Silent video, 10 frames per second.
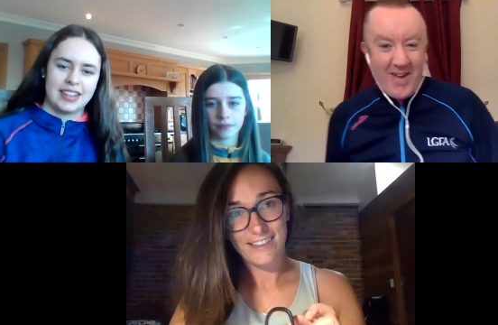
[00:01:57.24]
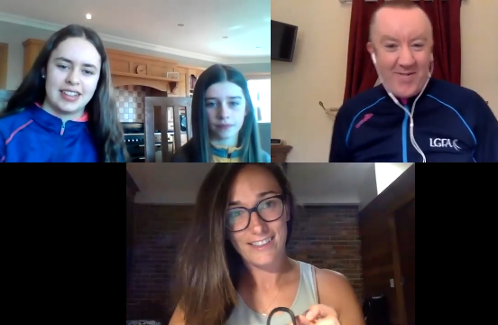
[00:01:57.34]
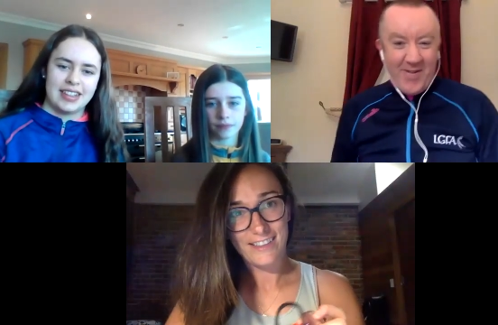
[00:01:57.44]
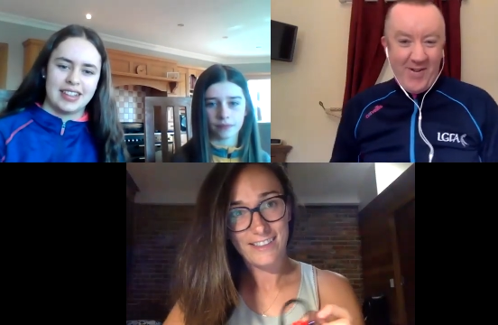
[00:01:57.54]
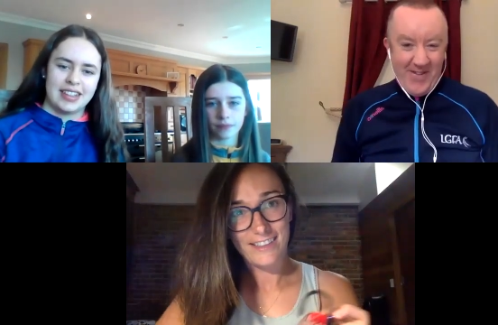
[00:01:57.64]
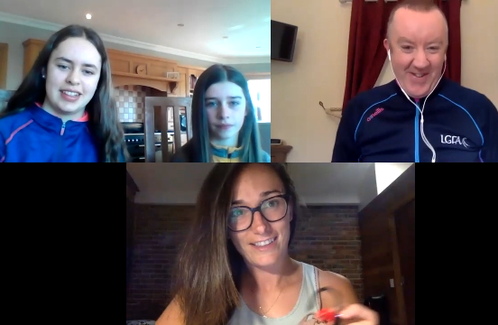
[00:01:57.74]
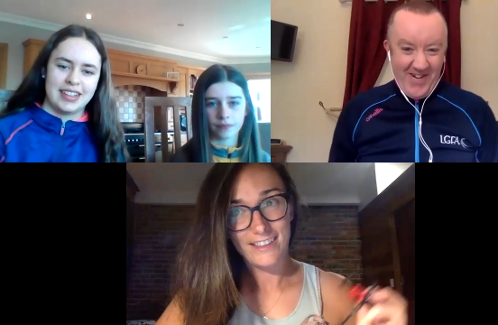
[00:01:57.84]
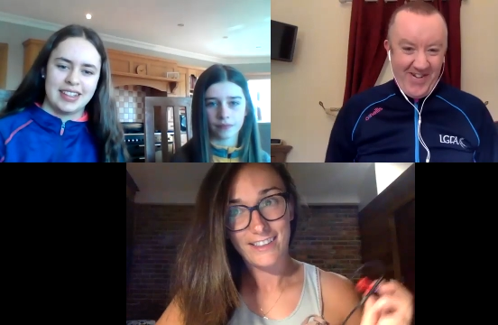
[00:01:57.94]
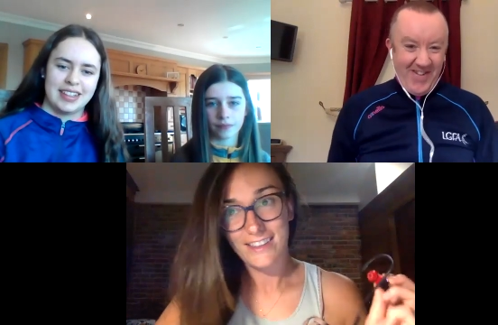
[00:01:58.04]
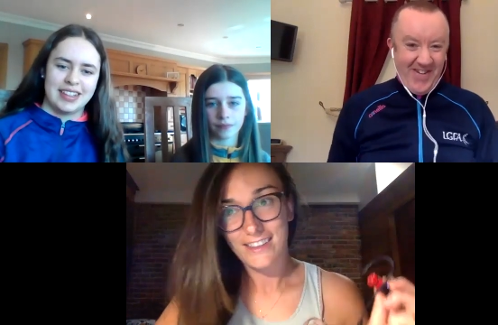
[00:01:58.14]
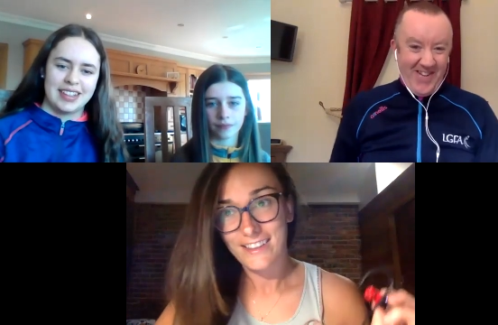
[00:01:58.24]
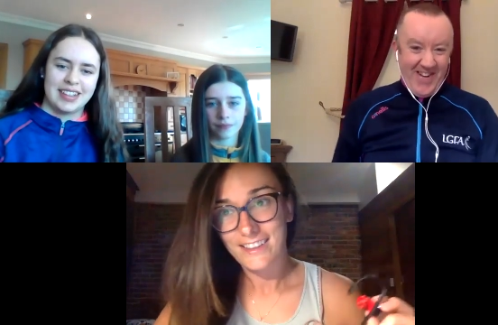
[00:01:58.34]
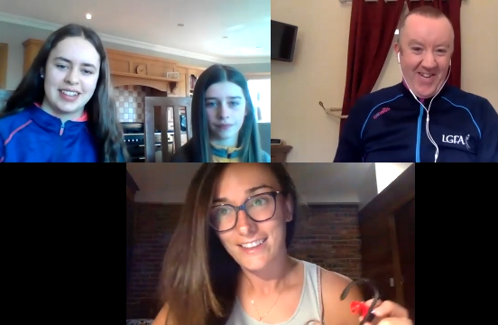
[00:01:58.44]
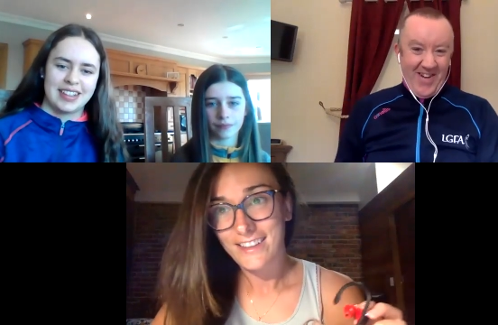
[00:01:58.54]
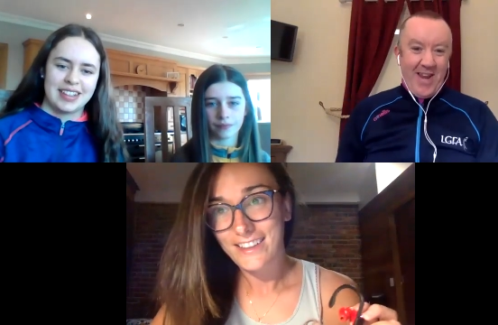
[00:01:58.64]
Speaker 1: headphones start,
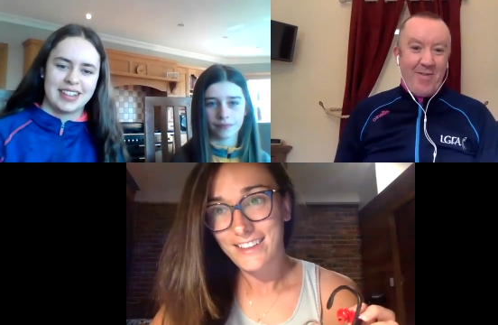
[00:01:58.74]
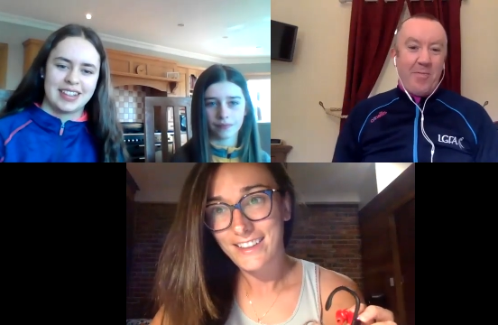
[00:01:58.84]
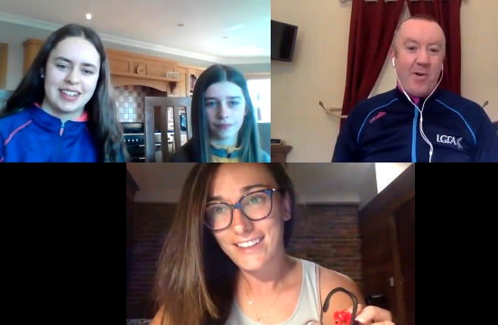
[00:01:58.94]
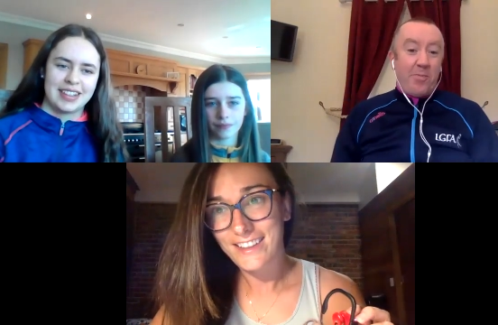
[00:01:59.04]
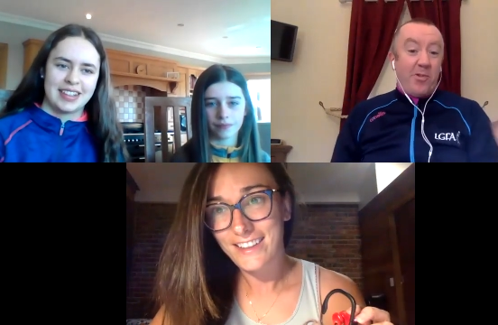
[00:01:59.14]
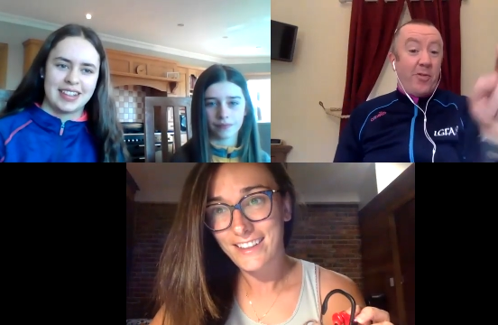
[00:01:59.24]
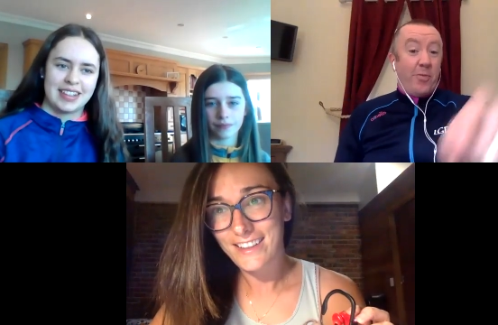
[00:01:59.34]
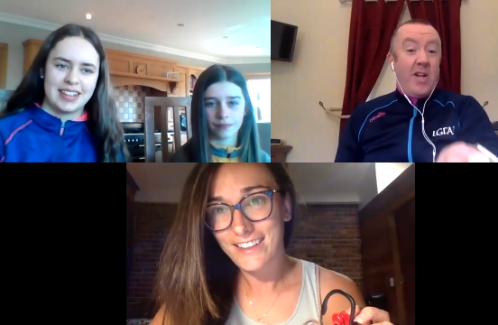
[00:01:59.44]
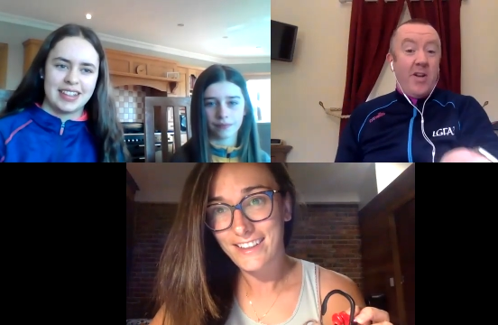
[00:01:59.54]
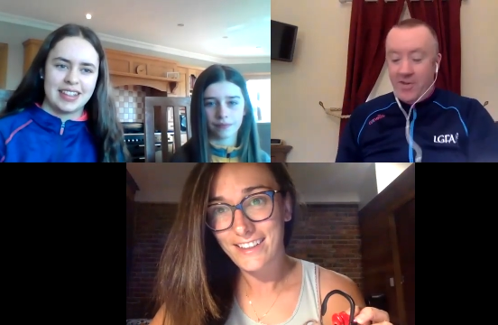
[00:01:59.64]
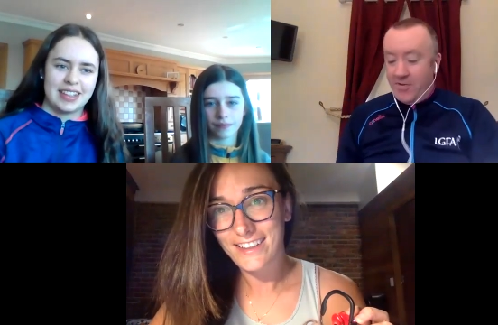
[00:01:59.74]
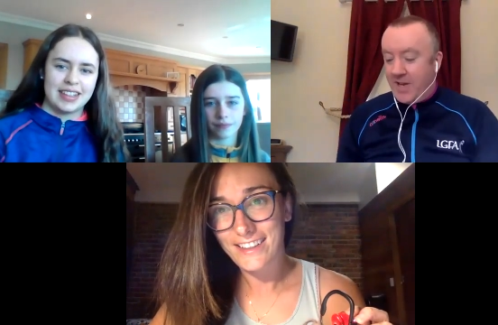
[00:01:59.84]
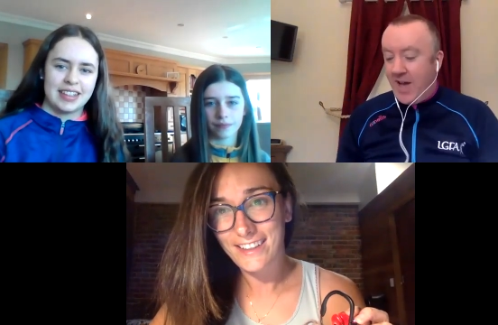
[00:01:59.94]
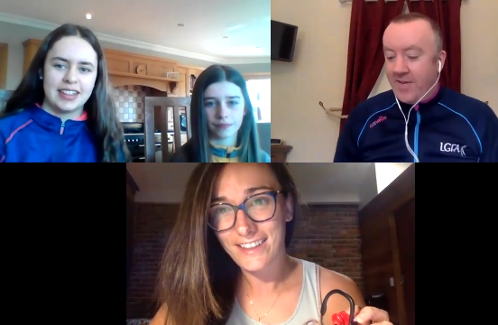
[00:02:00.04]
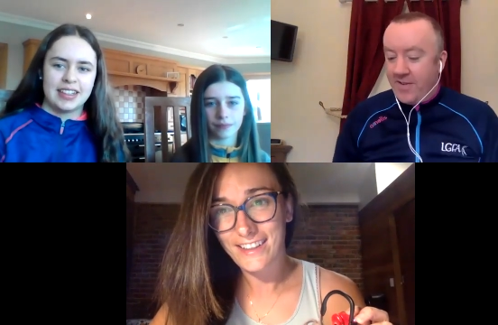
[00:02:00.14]
sorted out anyway. But just while you're
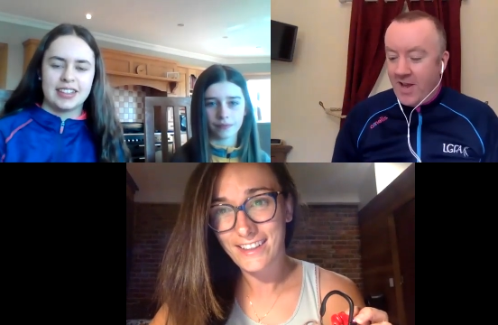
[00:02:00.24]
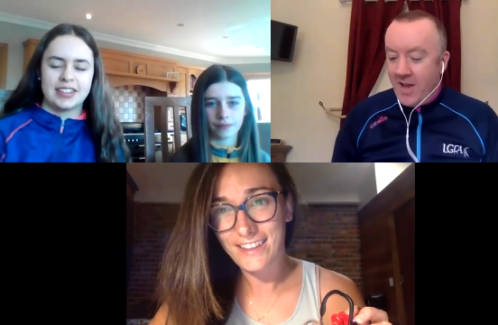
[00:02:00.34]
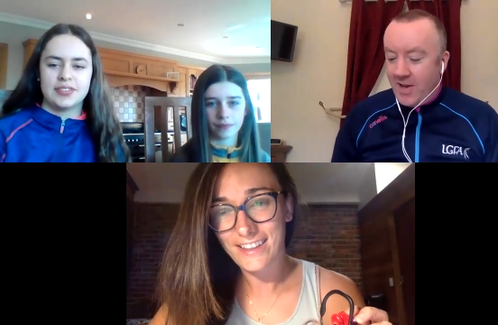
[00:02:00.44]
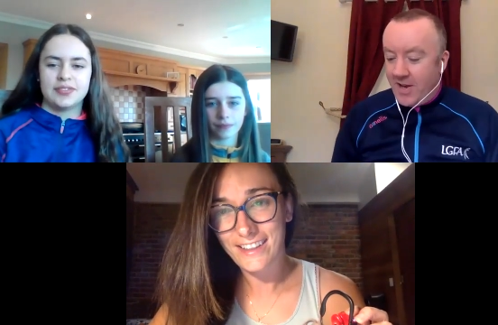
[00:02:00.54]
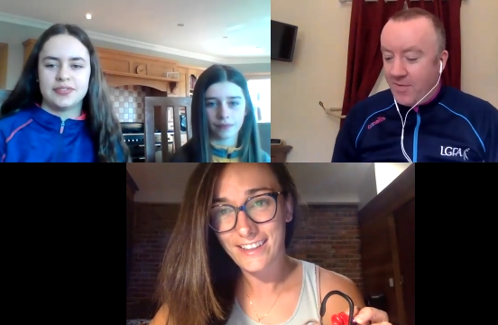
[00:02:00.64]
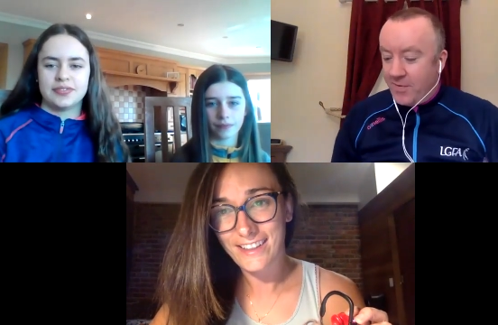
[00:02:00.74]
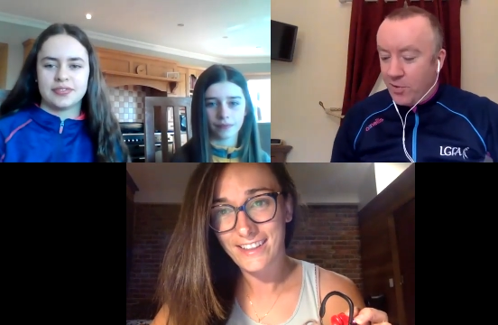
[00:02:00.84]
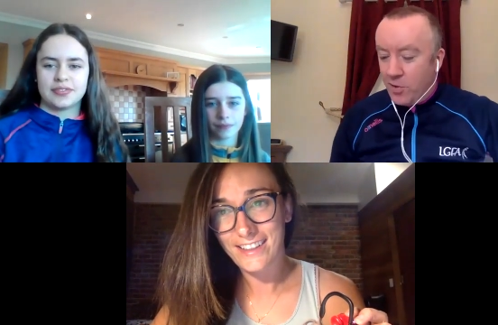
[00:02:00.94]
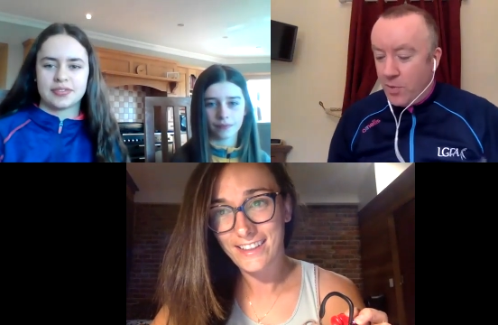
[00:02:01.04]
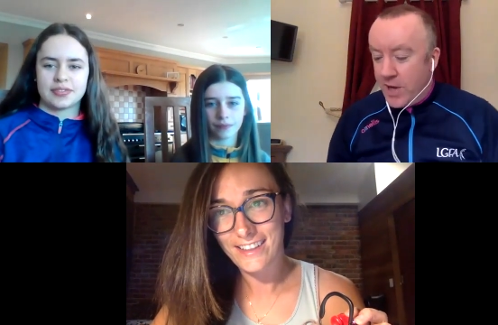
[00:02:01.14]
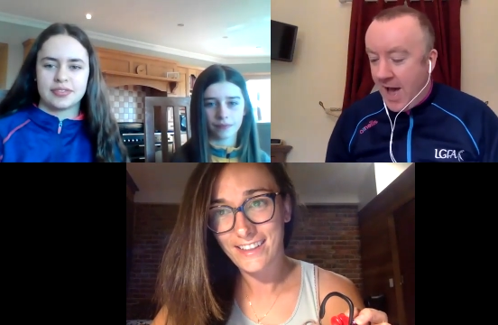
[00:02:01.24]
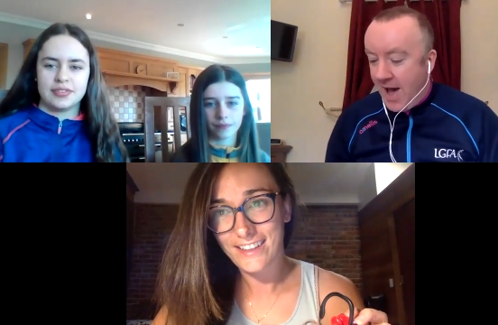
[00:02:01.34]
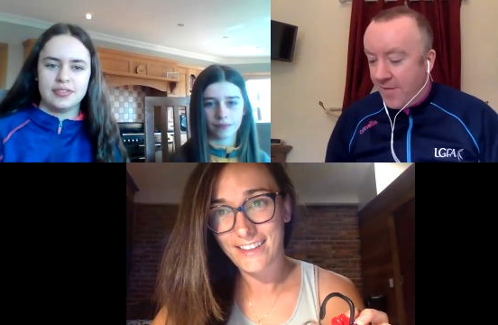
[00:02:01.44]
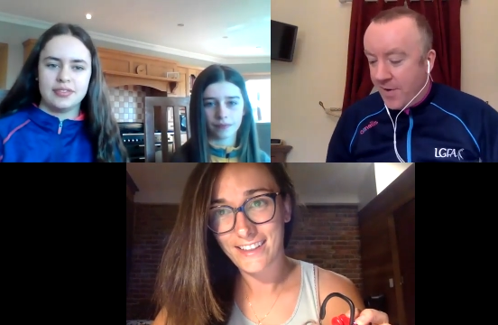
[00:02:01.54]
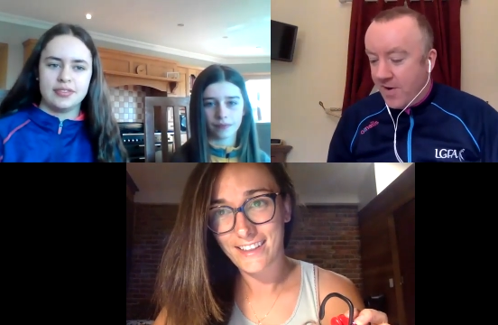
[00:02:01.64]
doing that, Niamh, so who we
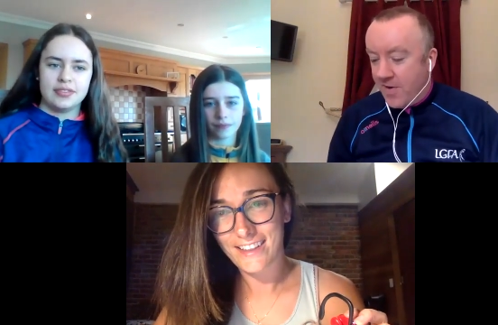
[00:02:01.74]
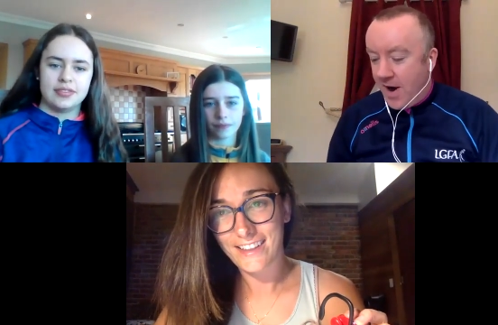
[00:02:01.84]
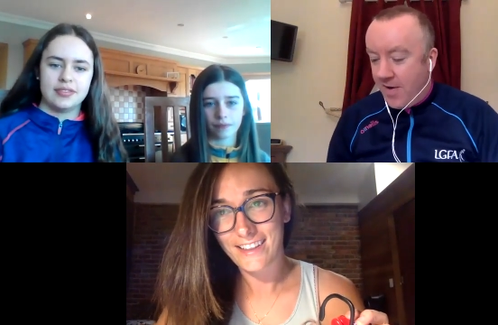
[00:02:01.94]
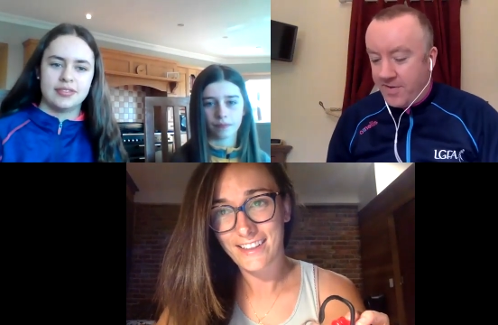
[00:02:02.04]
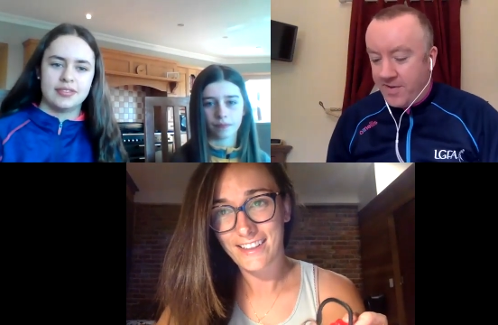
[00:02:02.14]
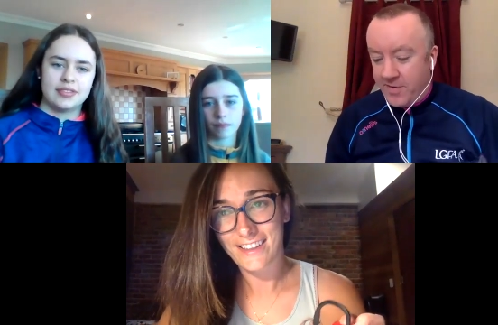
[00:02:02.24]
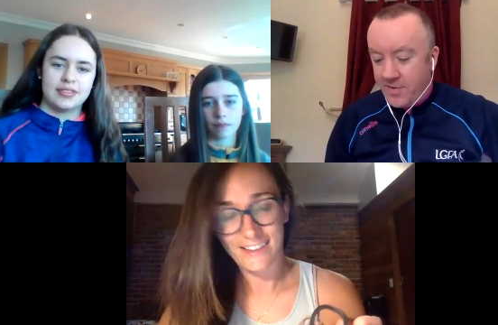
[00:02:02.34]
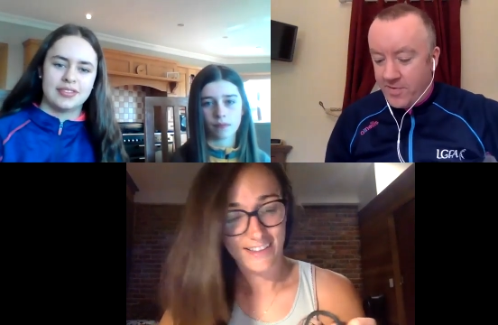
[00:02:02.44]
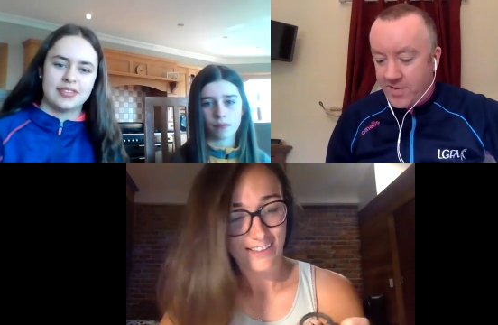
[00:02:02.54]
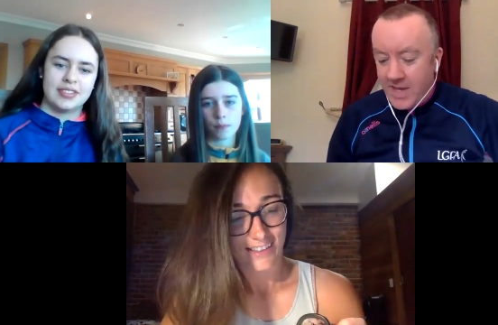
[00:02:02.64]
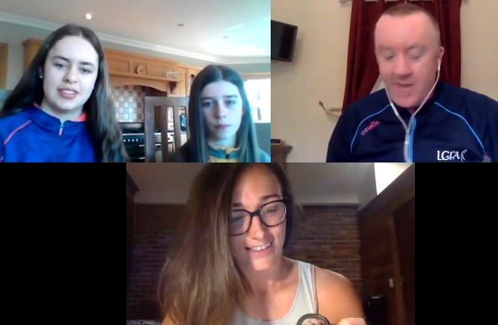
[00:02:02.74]
have here are sisters